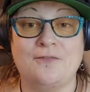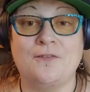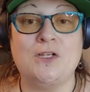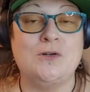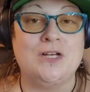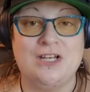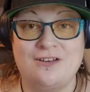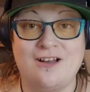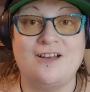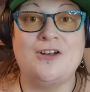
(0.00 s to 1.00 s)
you
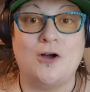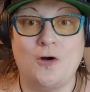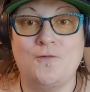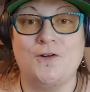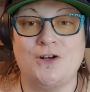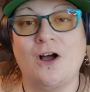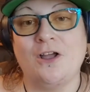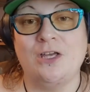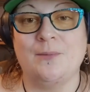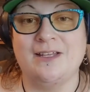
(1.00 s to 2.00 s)
cannot over
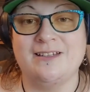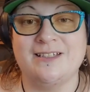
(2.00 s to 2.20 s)
document.